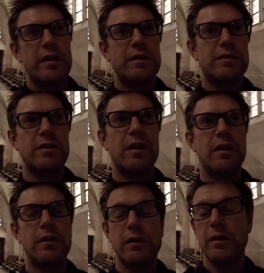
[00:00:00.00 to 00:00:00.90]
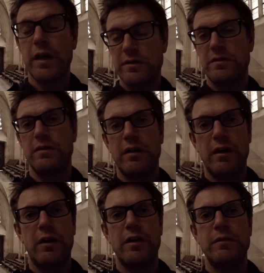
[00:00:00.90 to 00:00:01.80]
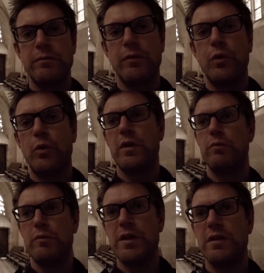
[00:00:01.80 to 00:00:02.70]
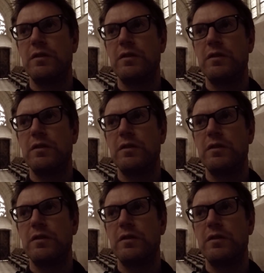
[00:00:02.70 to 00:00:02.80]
it's as I thought it would be,